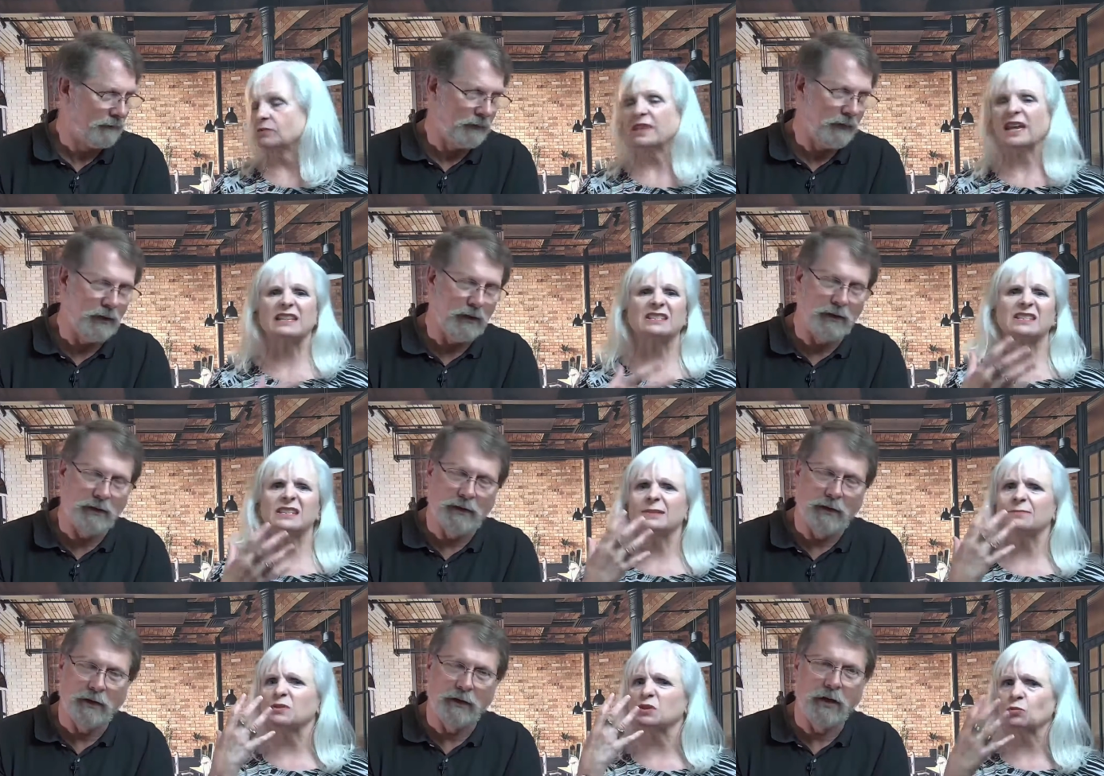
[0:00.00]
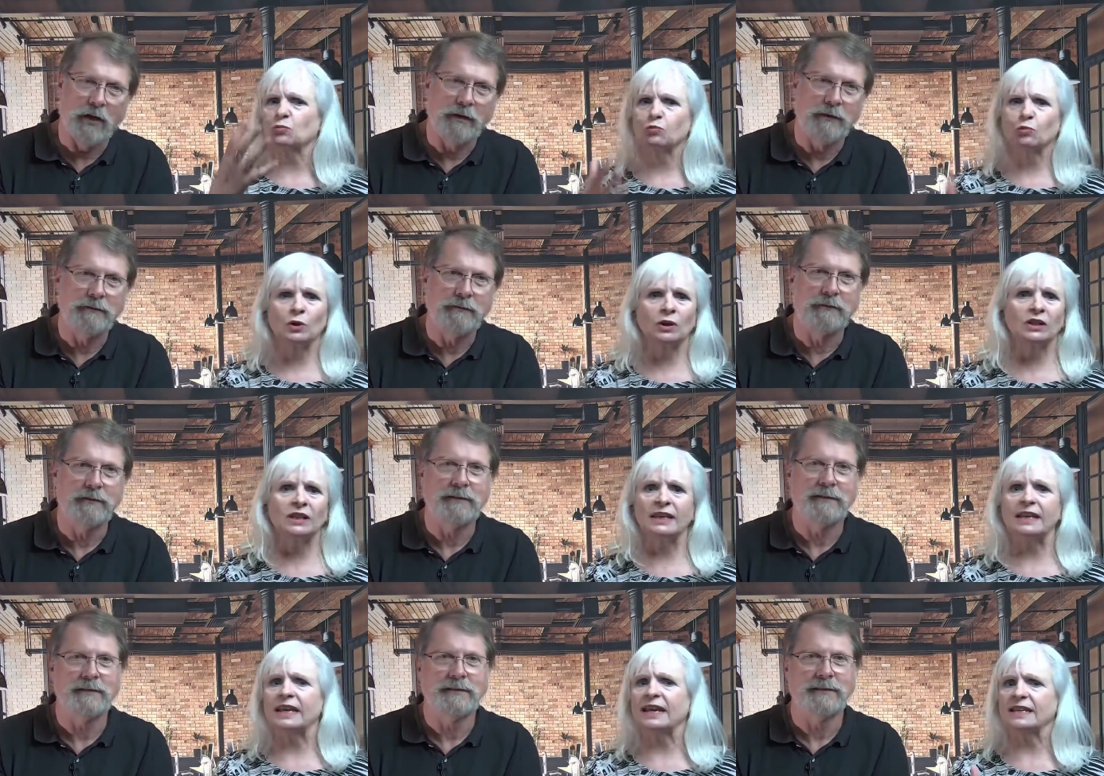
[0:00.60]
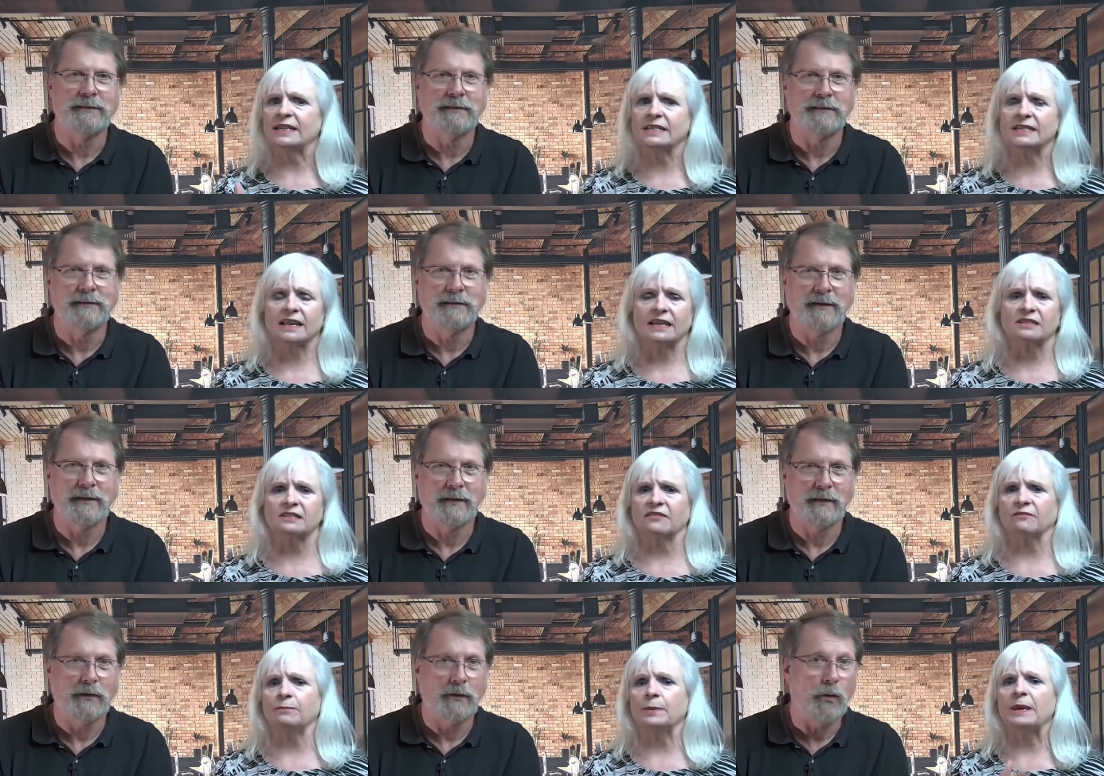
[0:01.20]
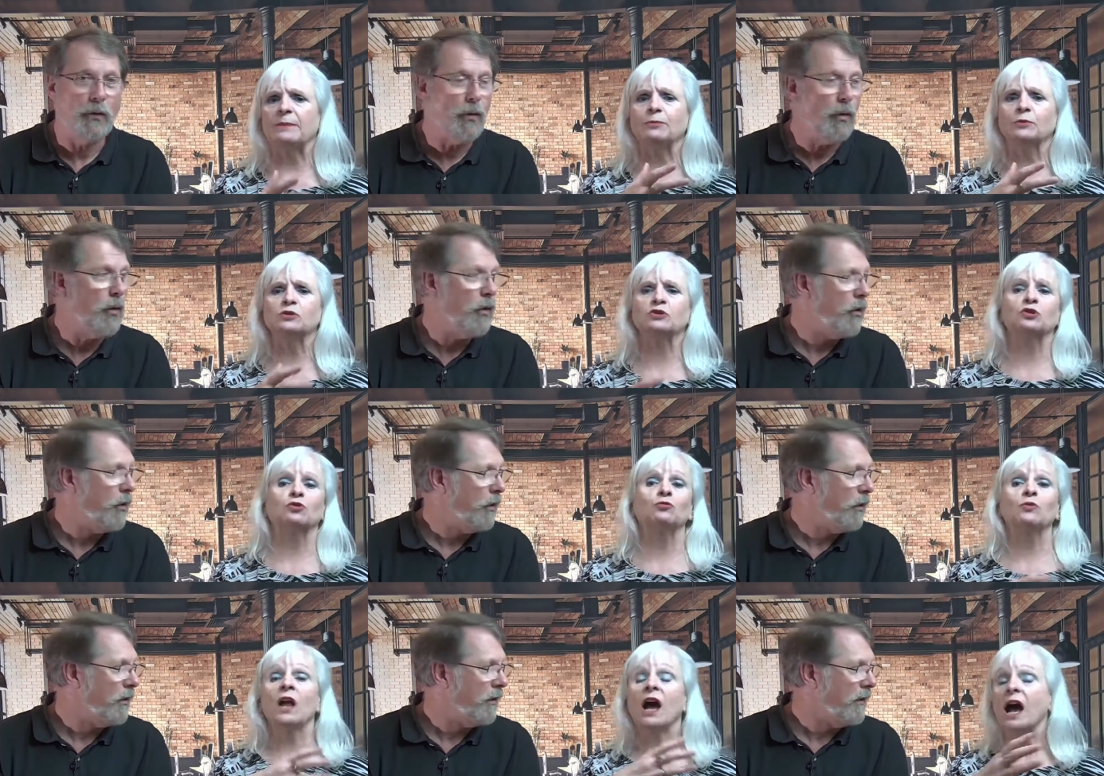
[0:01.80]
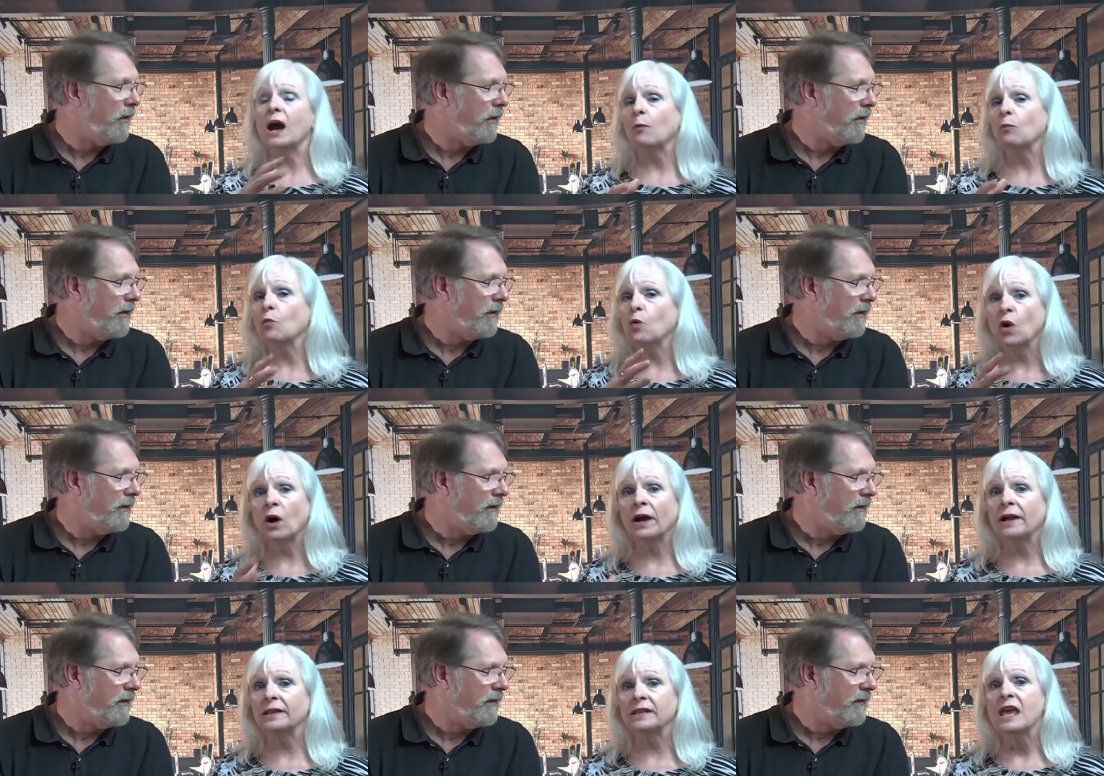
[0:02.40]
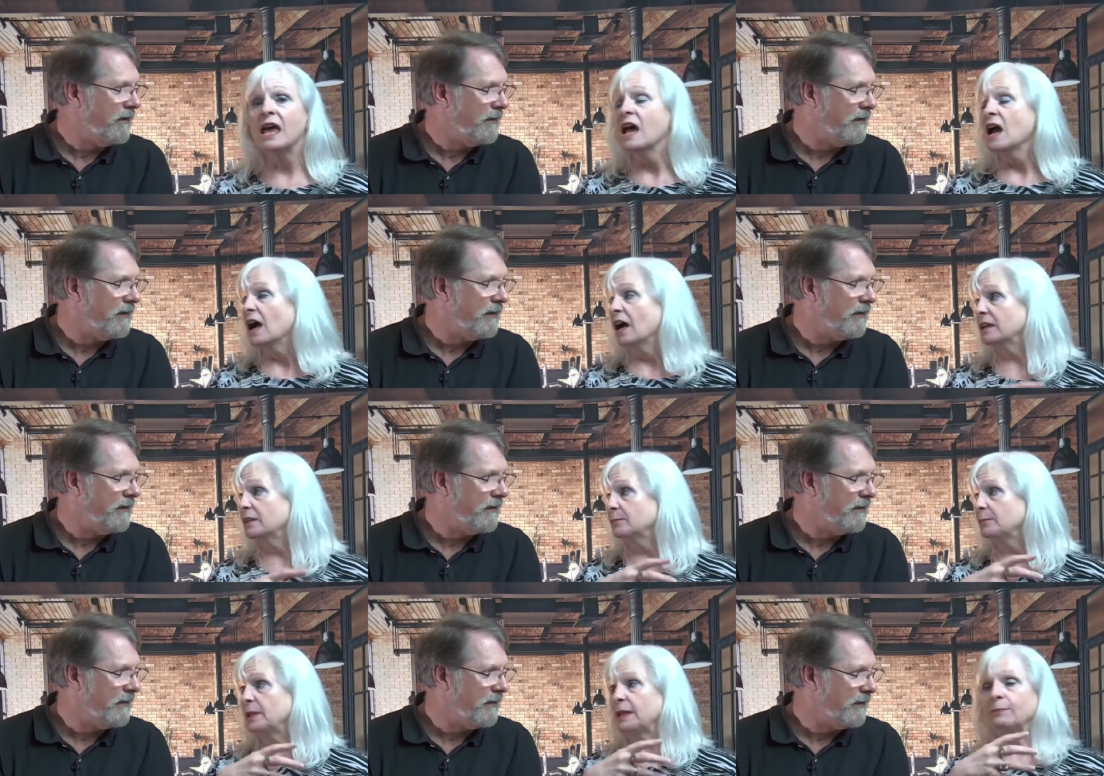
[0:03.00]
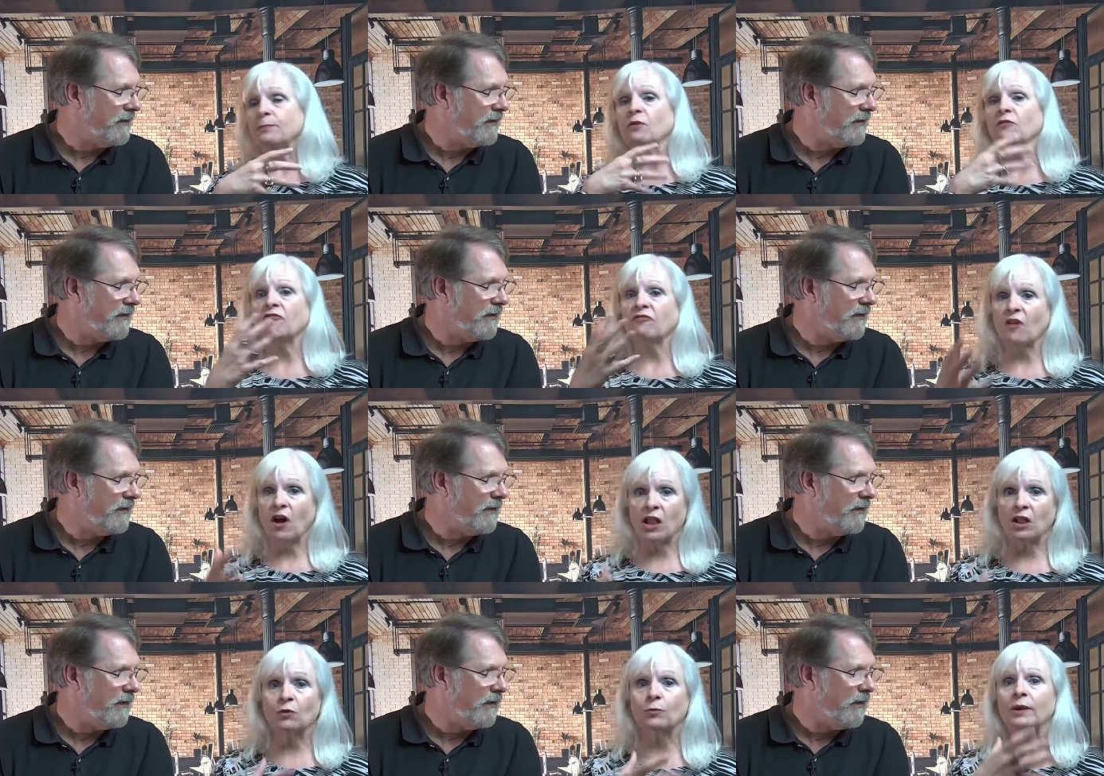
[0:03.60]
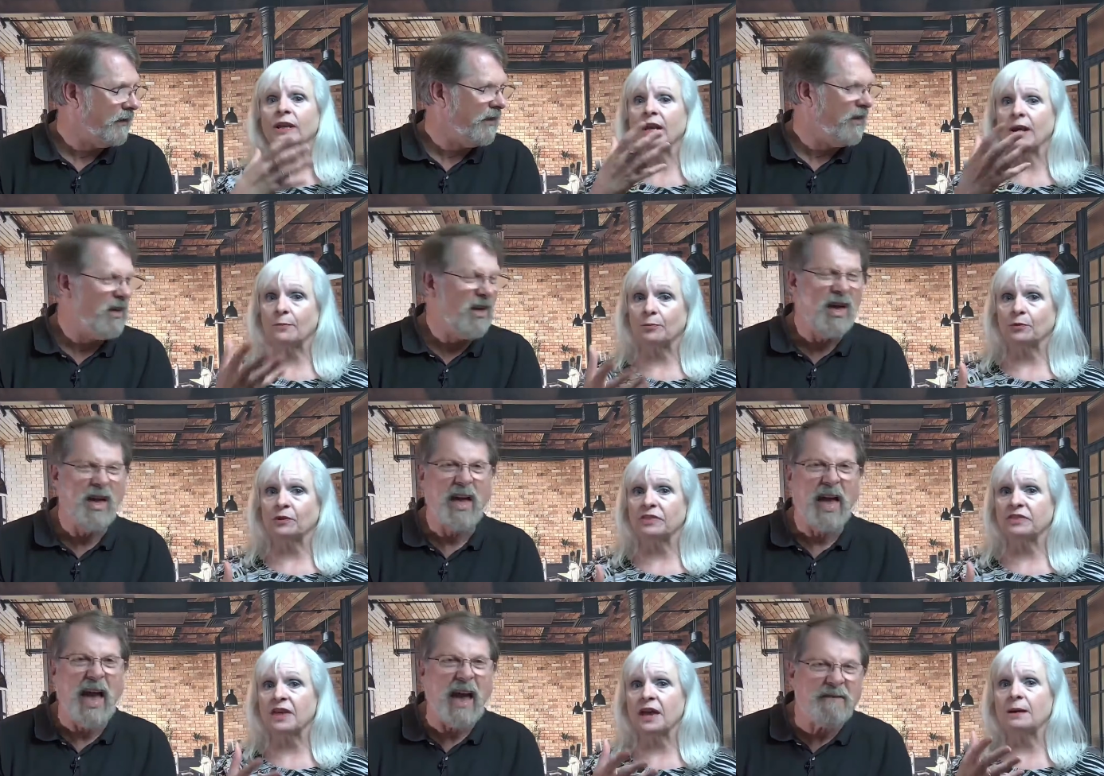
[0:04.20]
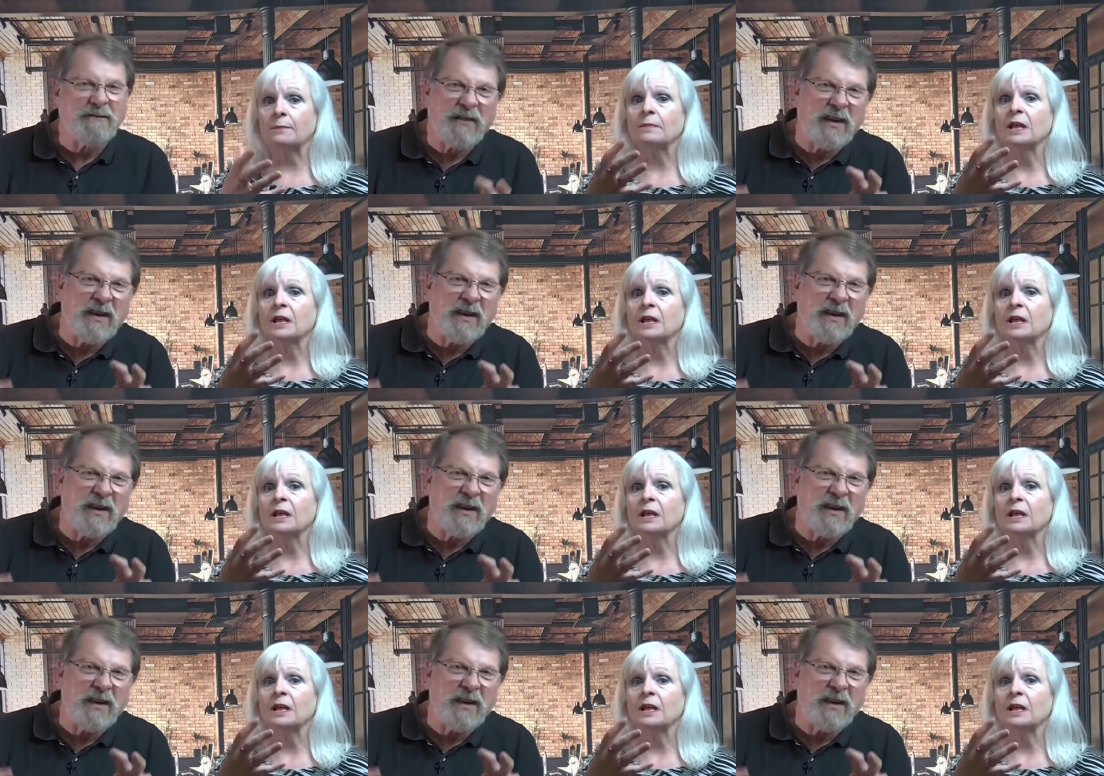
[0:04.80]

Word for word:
Speaker 1: That seems really excessive. People do not want uh, people following up with them.